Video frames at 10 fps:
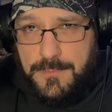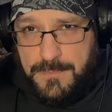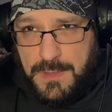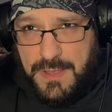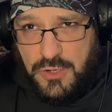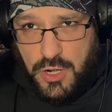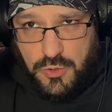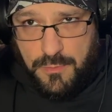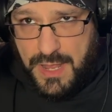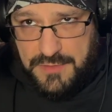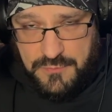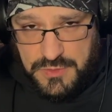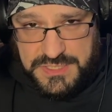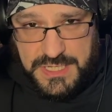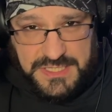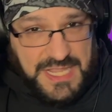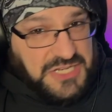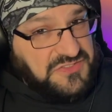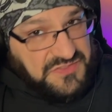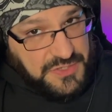I know my forte is
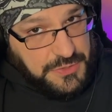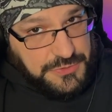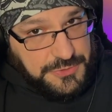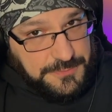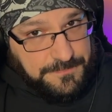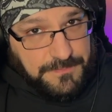action figures